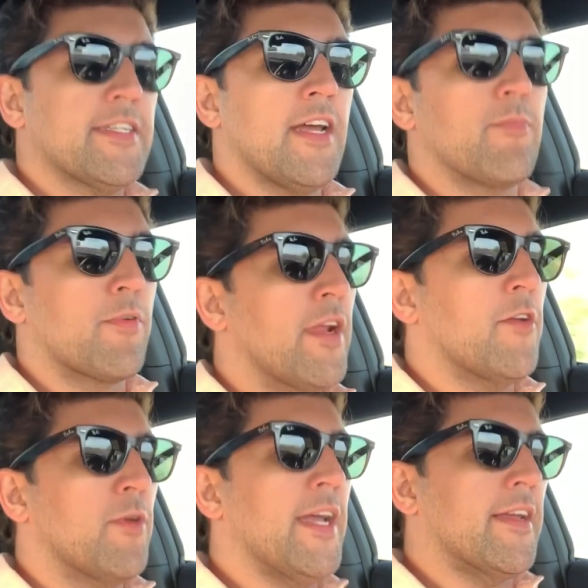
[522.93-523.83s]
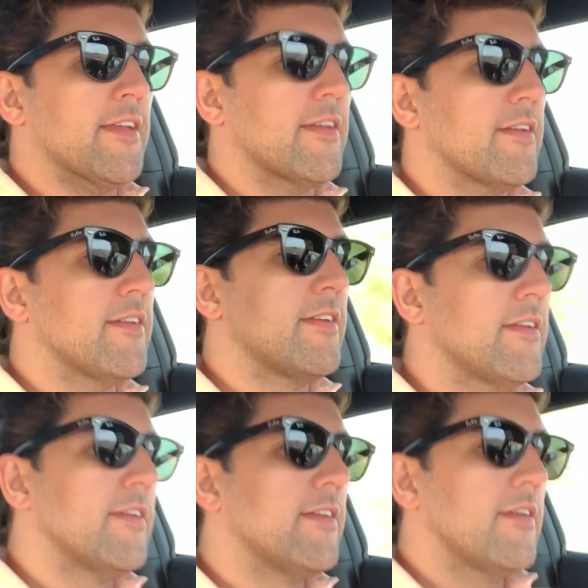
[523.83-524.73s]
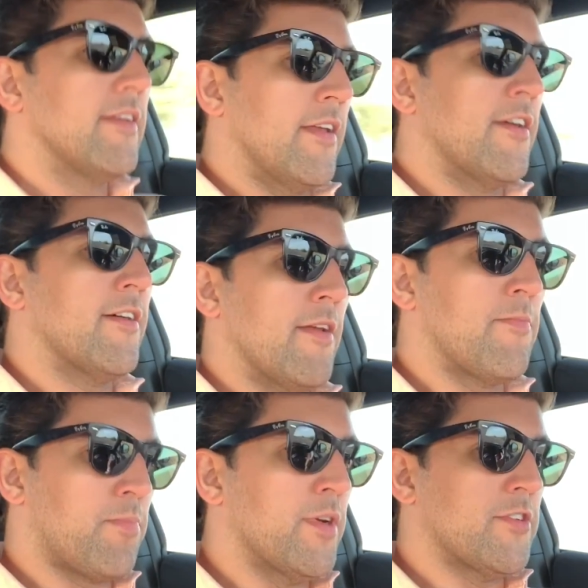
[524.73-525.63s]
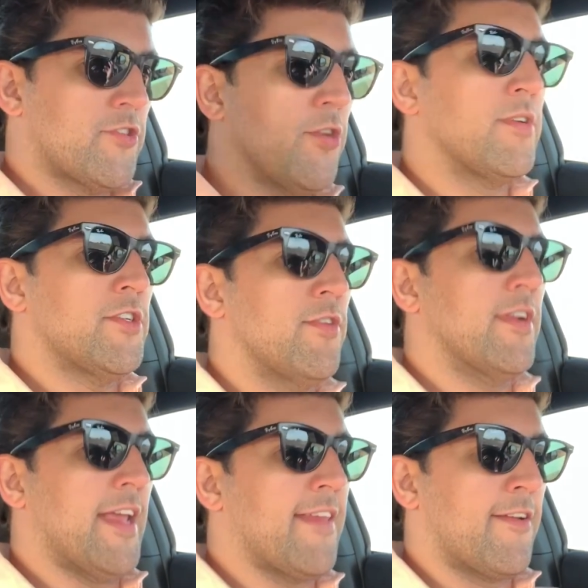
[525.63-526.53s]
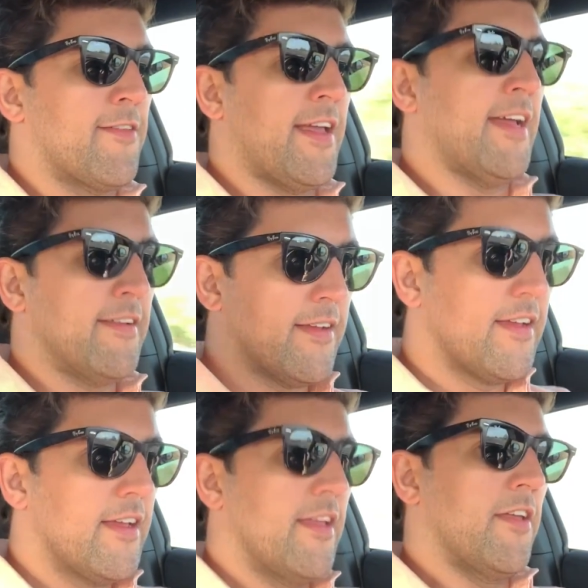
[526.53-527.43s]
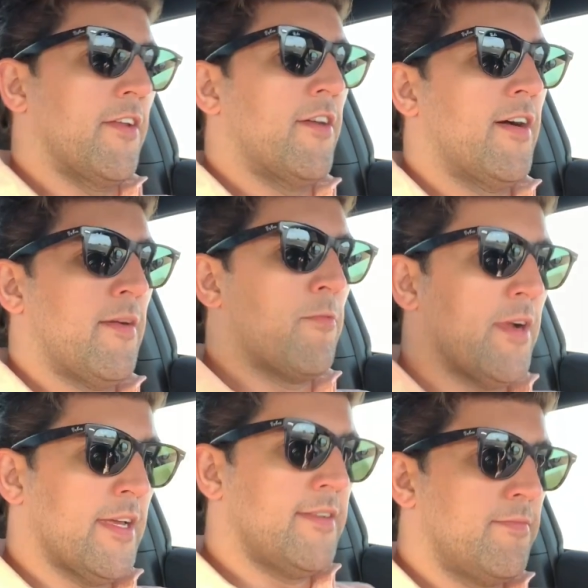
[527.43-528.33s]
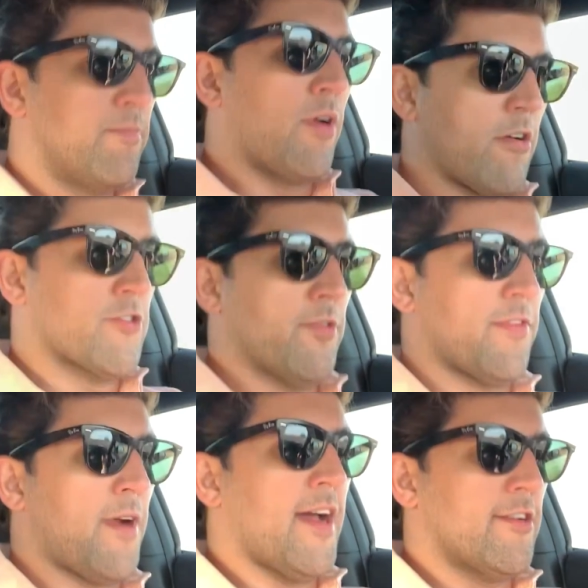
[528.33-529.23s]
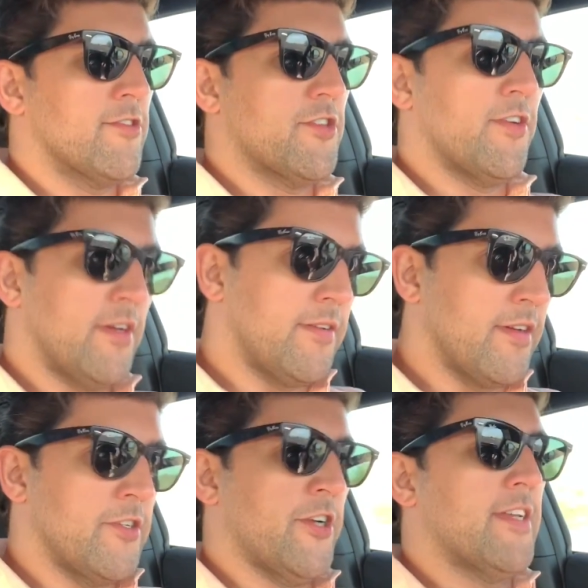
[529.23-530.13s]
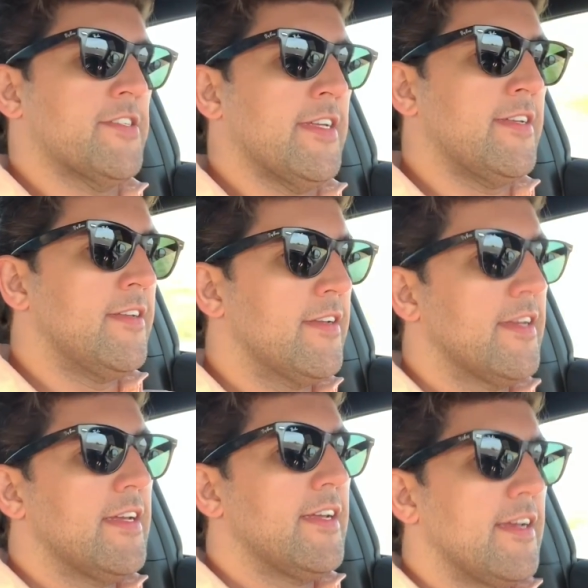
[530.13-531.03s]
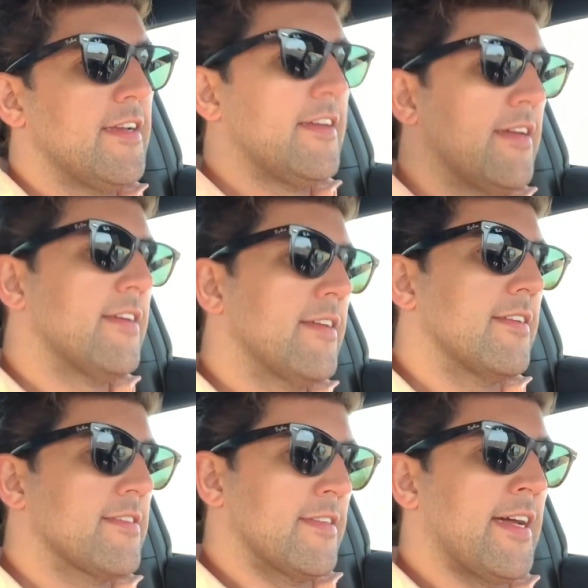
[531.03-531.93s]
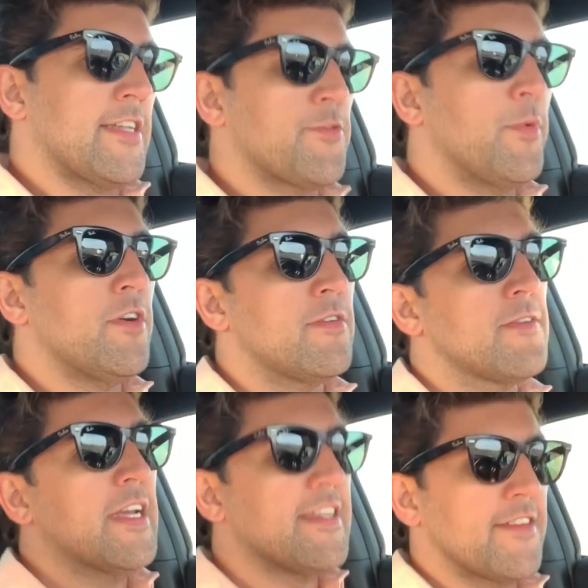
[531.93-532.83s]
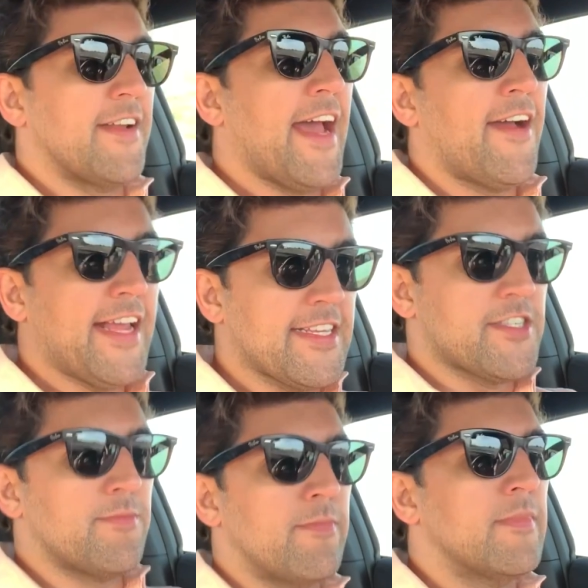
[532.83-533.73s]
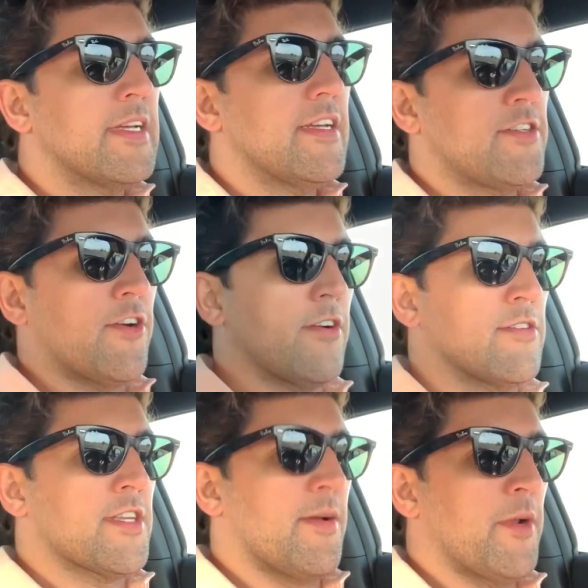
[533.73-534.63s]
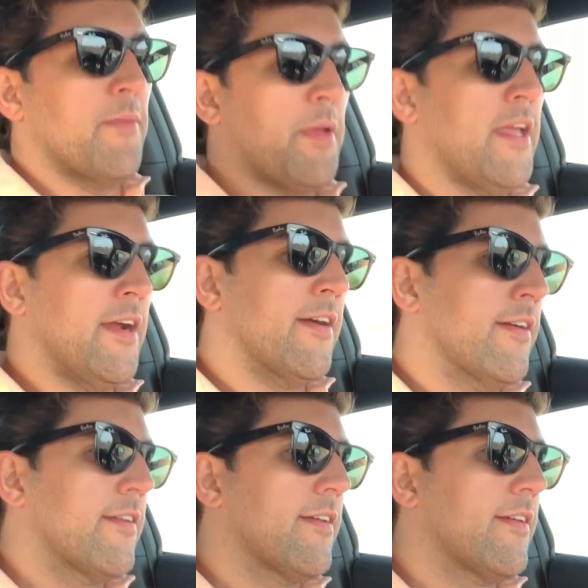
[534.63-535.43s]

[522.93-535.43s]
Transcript: it up pretty quick. You know, it put two and two together that, you know, I wanted partial throttle, so it adjusted. It's a nice move. So now I got some turns coming up here.